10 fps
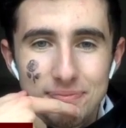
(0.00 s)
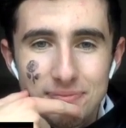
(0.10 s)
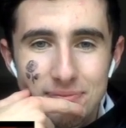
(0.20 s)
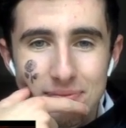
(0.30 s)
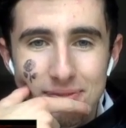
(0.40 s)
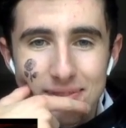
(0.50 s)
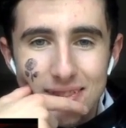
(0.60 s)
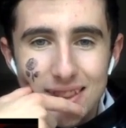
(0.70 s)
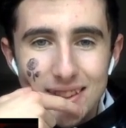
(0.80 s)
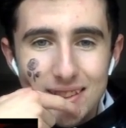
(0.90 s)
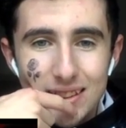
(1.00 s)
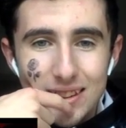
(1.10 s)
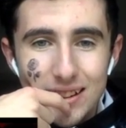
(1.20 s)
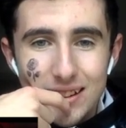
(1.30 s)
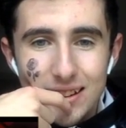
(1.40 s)

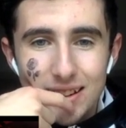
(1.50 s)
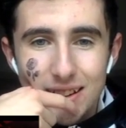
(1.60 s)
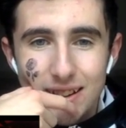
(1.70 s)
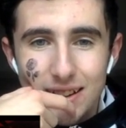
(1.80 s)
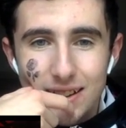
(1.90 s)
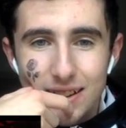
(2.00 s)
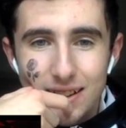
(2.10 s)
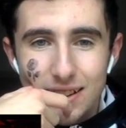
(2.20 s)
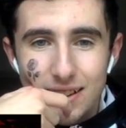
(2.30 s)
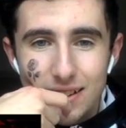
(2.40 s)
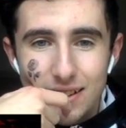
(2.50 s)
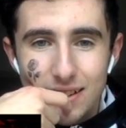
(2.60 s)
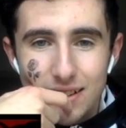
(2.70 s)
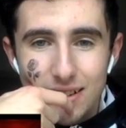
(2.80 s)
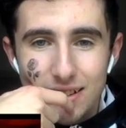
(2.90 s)
(no one is talking)